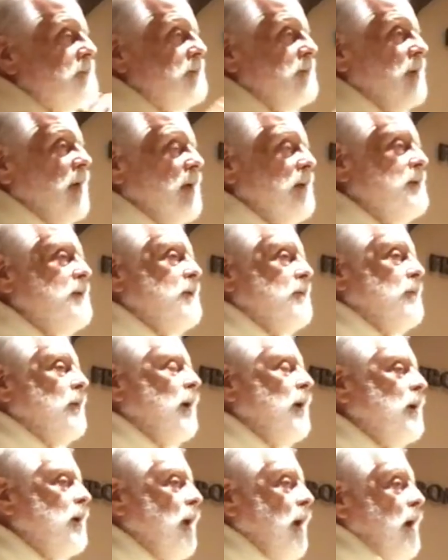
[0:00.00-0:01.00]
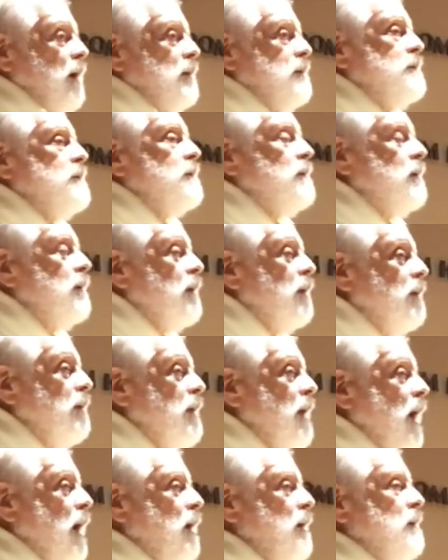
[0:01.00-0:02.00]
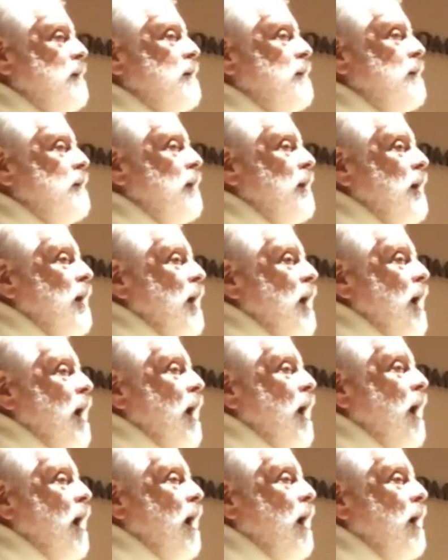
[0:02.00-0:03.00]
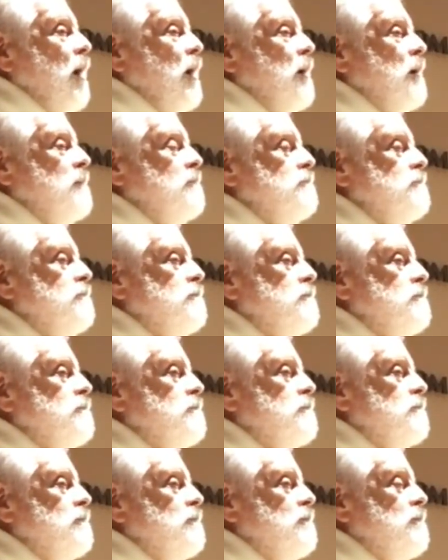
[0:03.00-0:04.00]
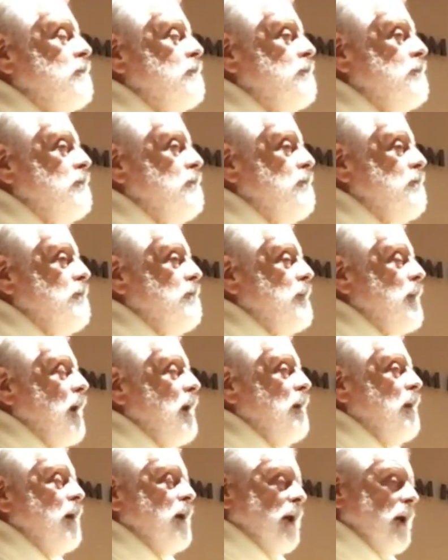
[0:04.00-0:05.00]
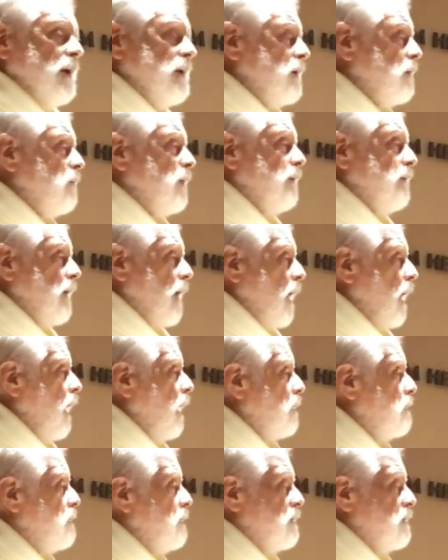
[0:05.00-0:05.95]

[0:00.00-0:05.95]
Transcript: need to realize that um, the kingdom of God